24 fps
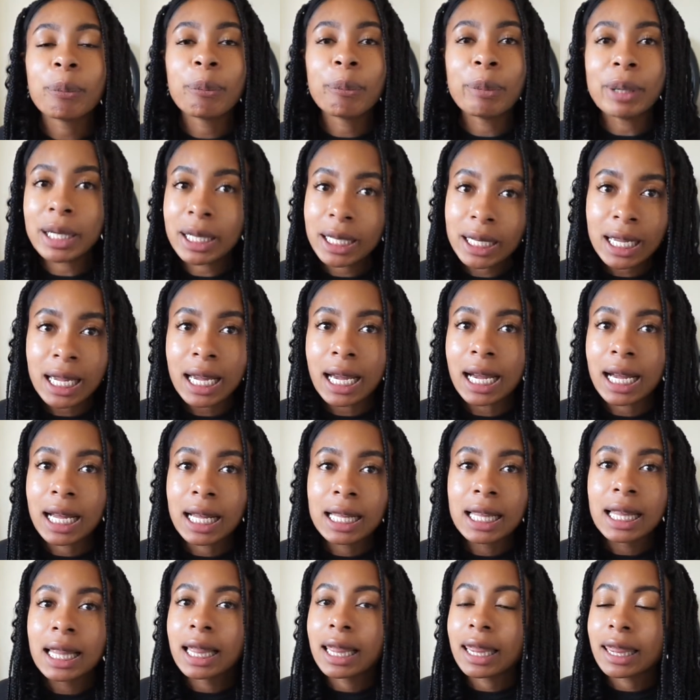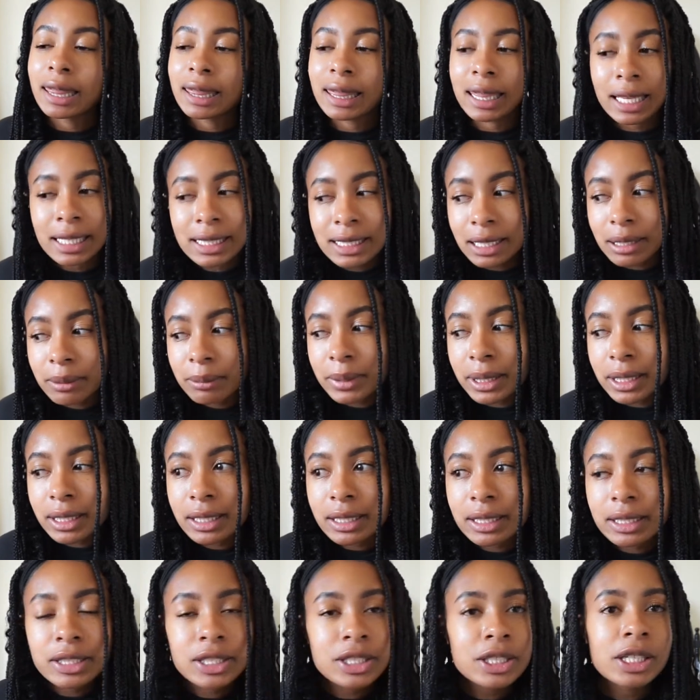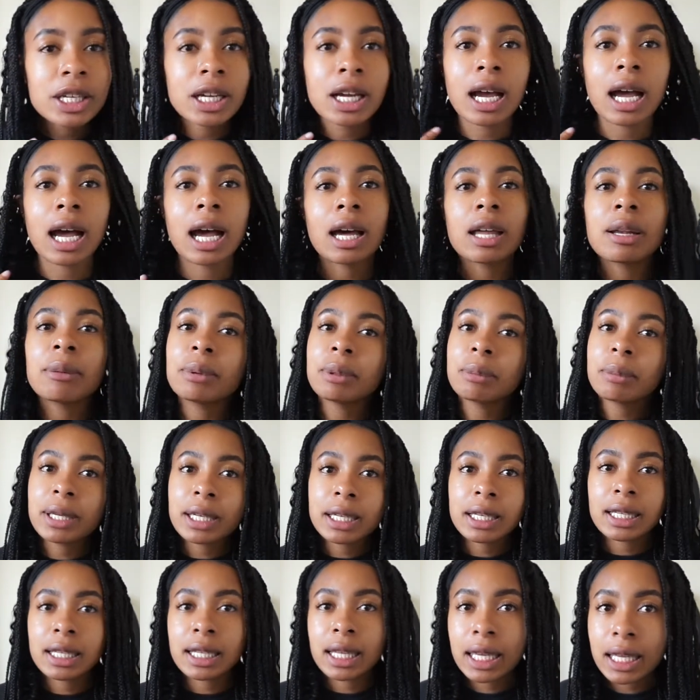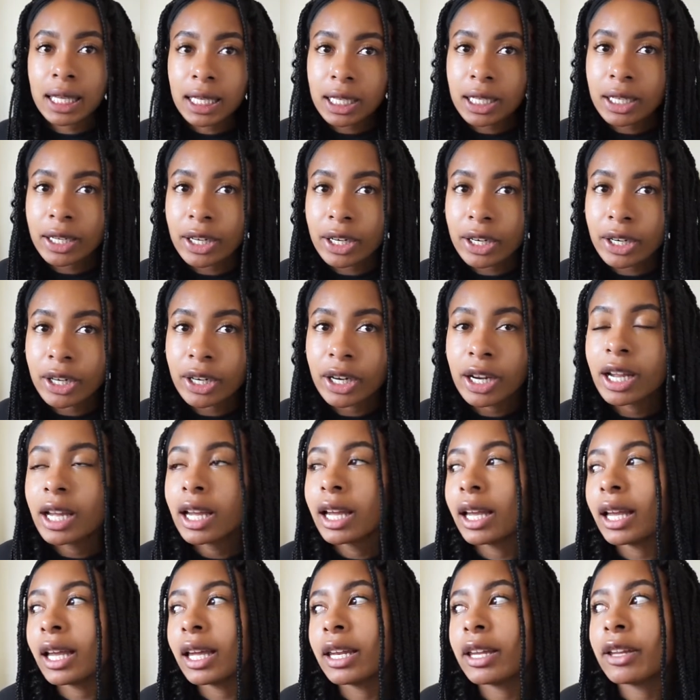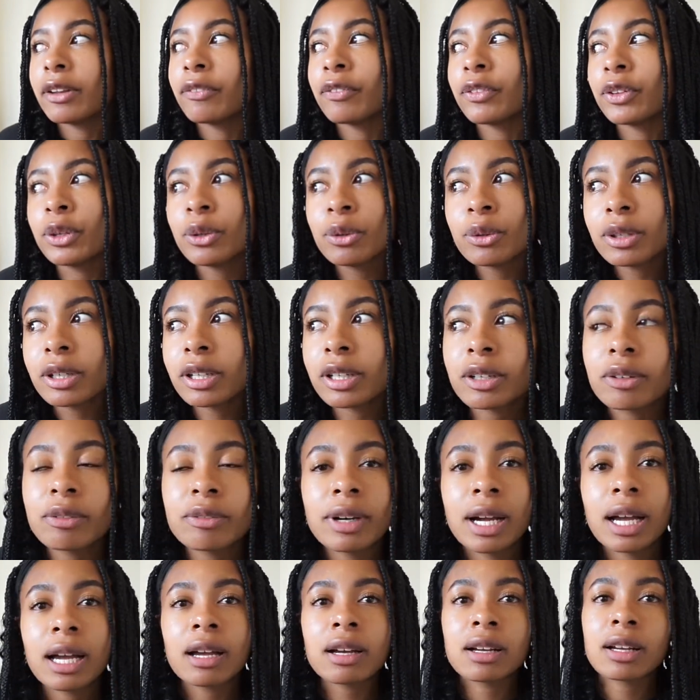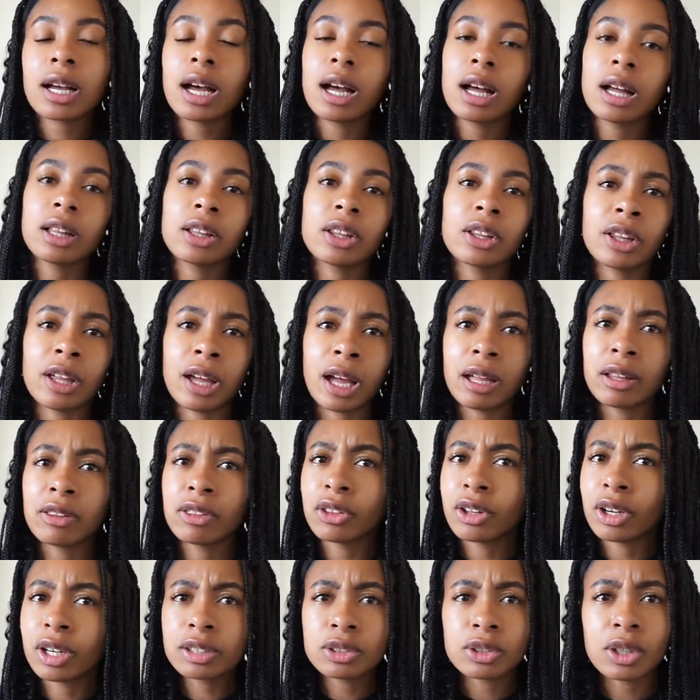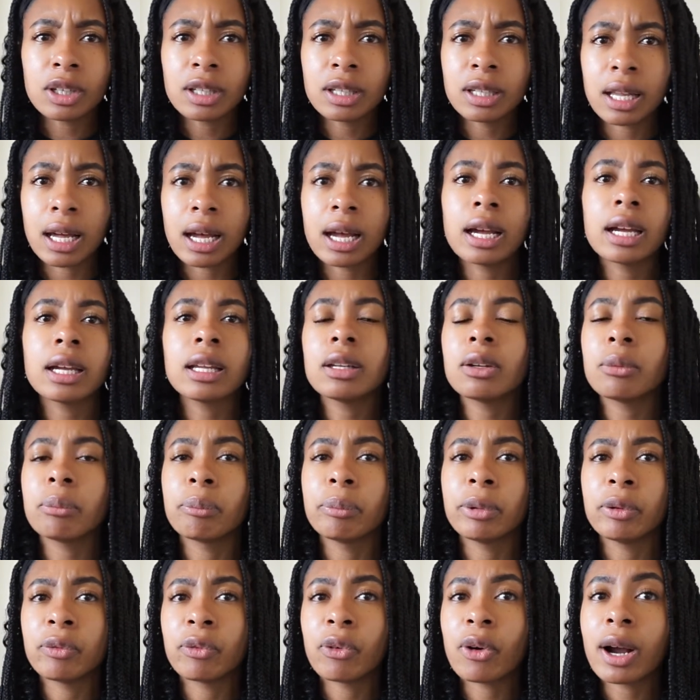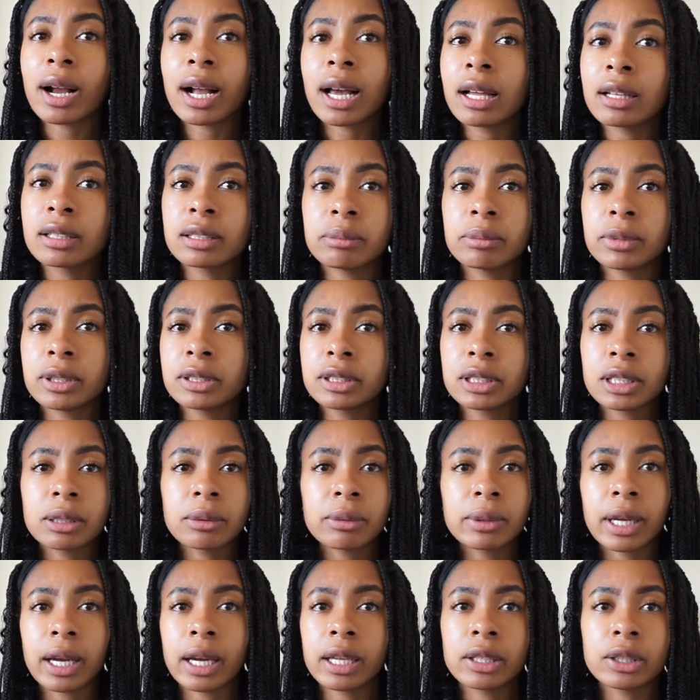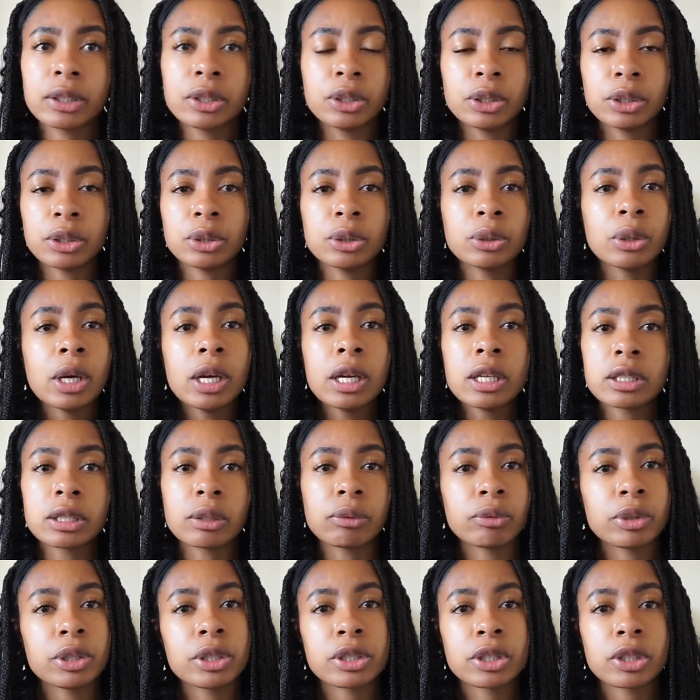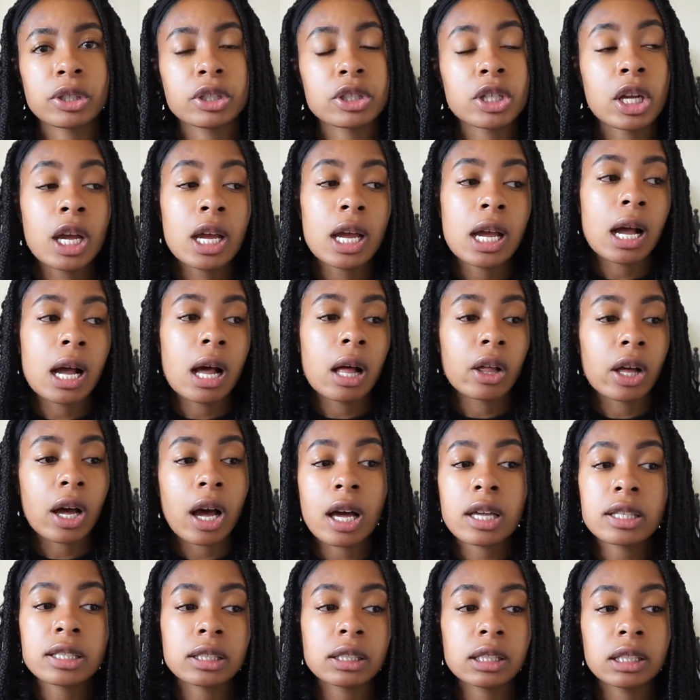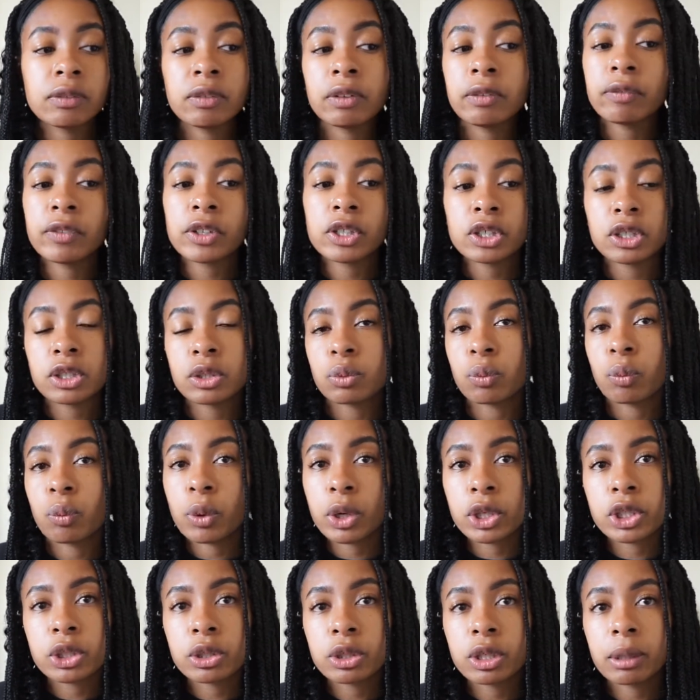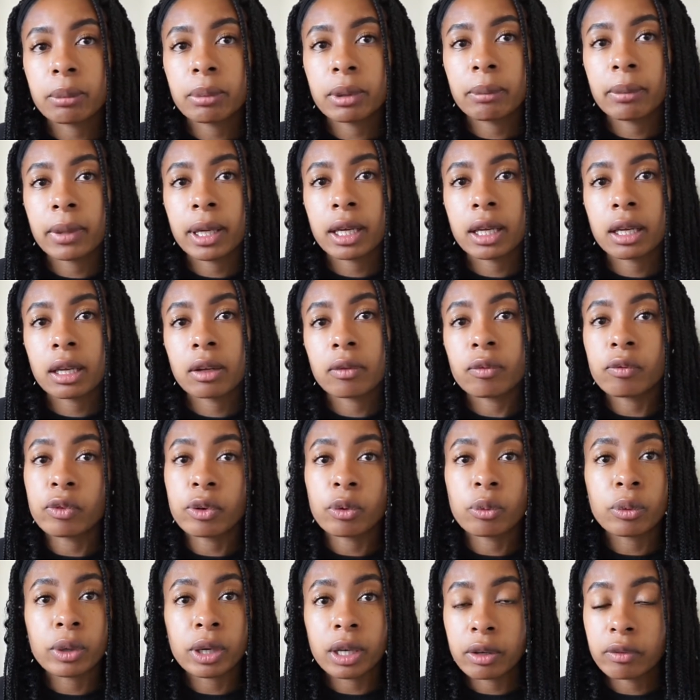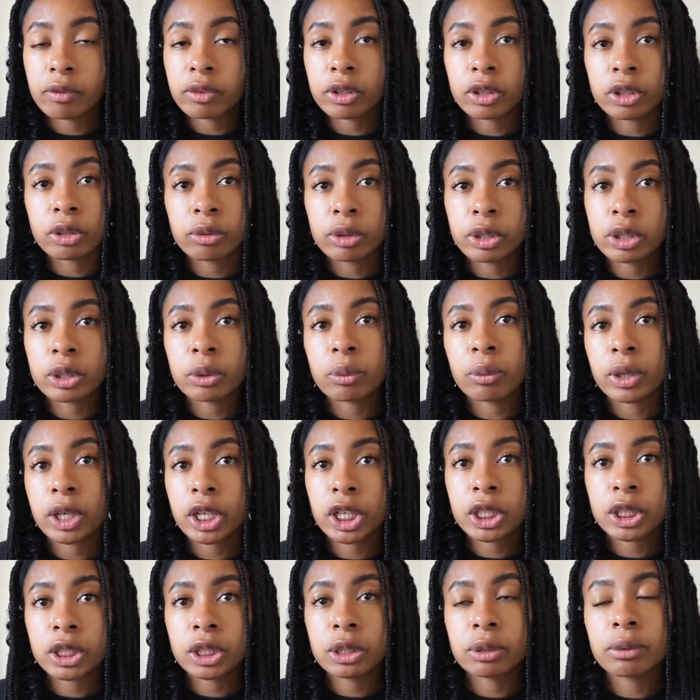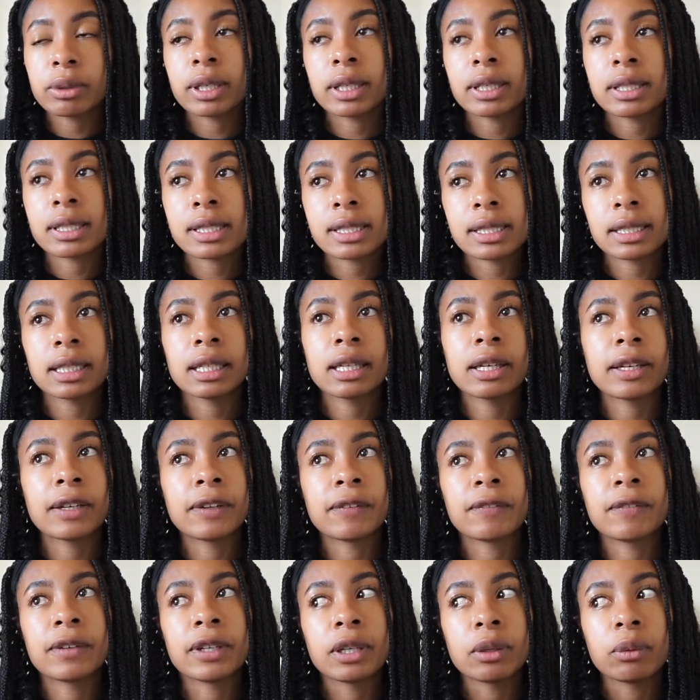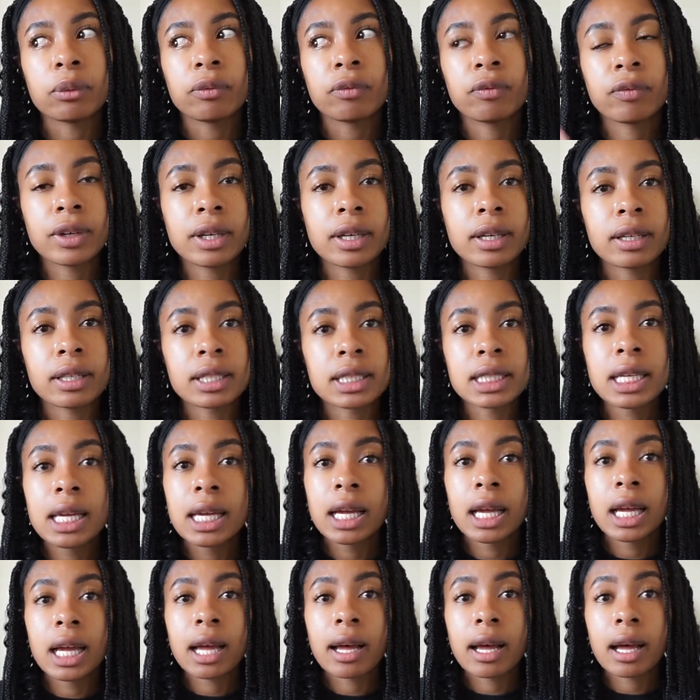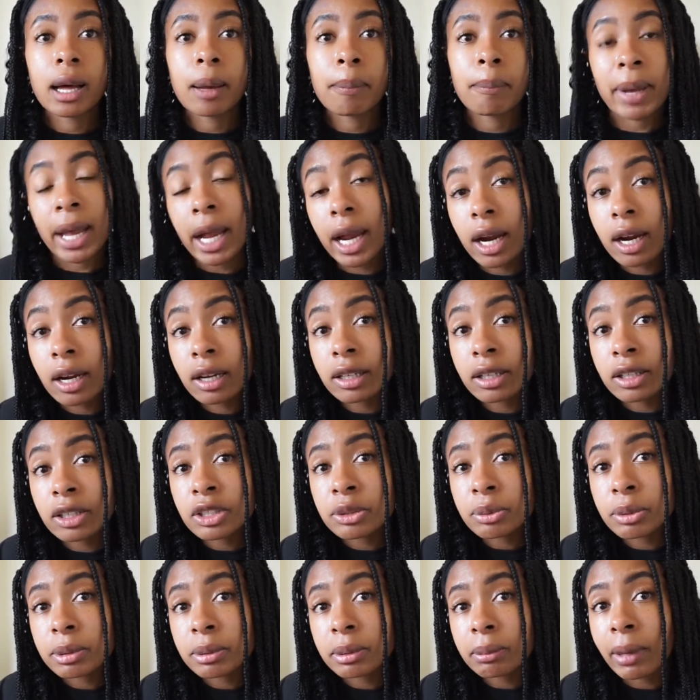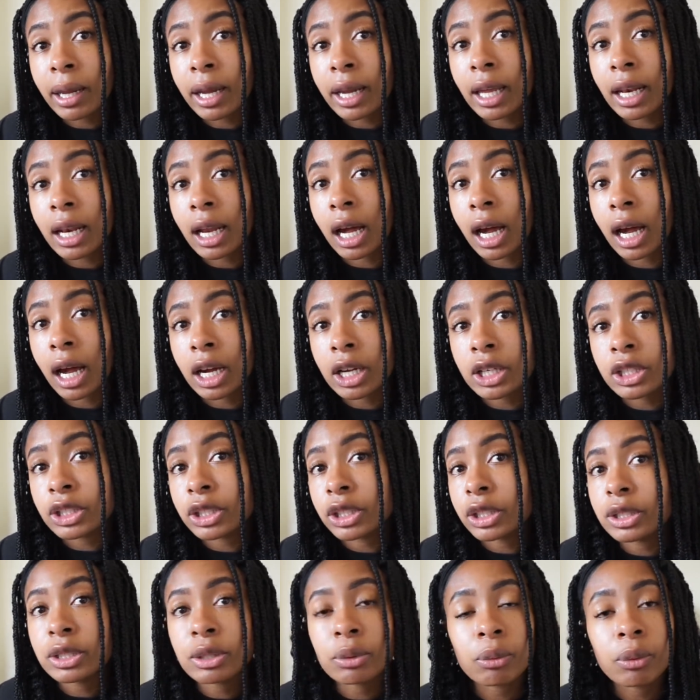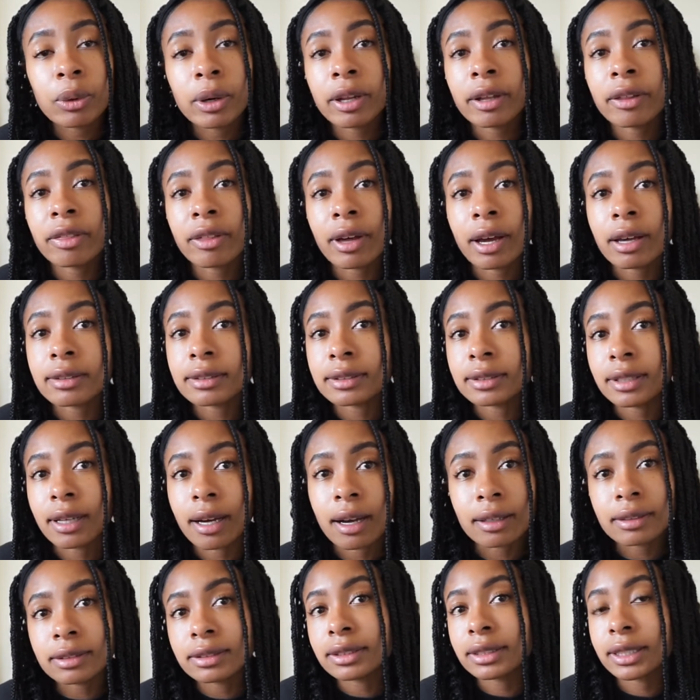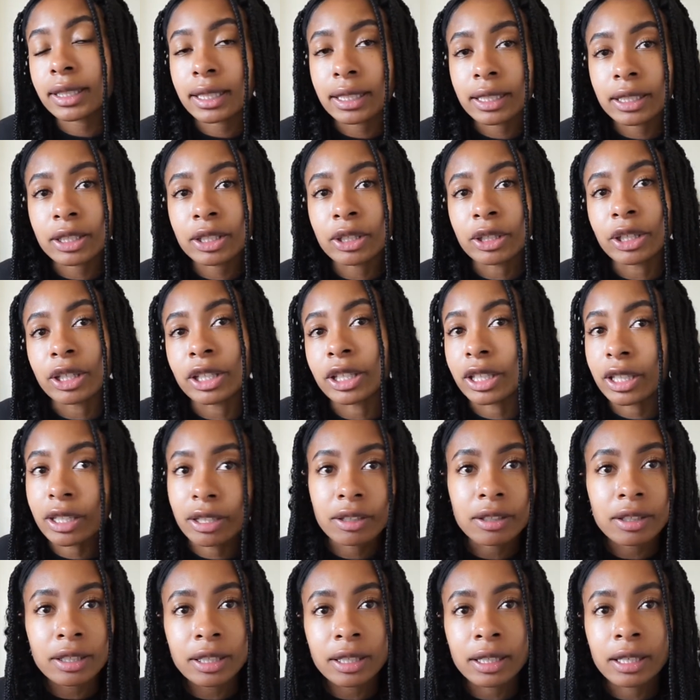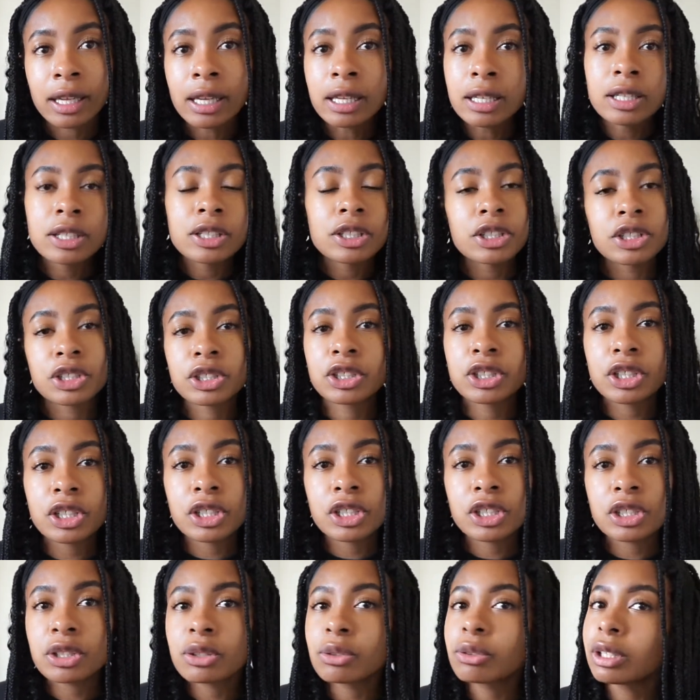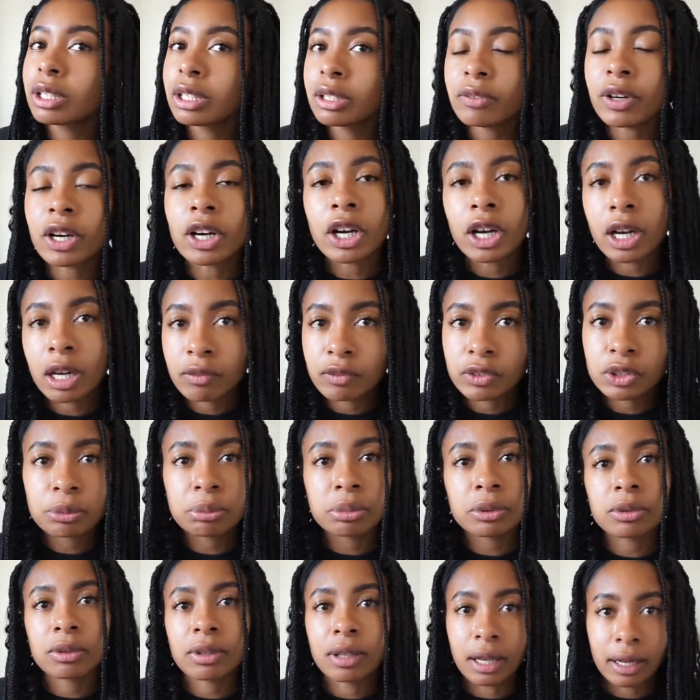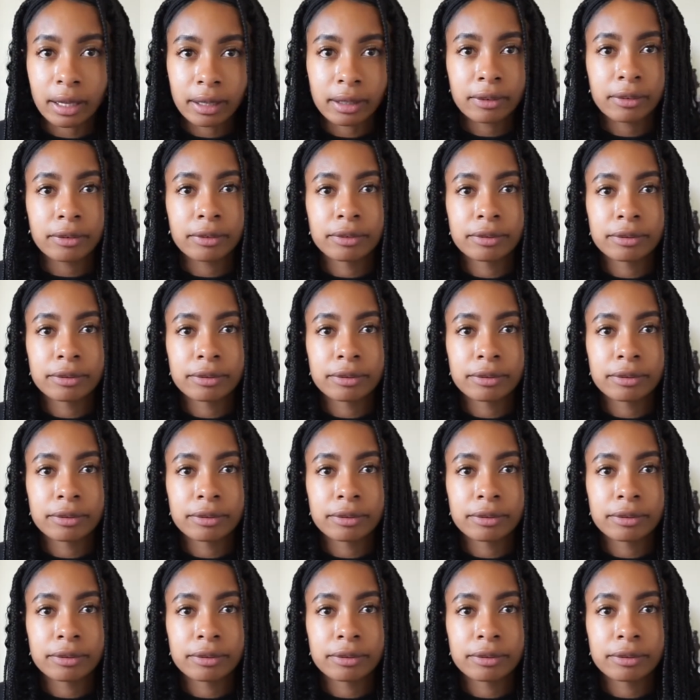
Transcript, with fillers: But yeah, that's how much I'd be making here. And if you look around, I looked online before I got out of the military, we had to do some research, cost of living versus what you could be making for whatever career you want to do, and see if it fits. Apparently you're supposed to be making $120,000 here yearly just to live a comfortable life.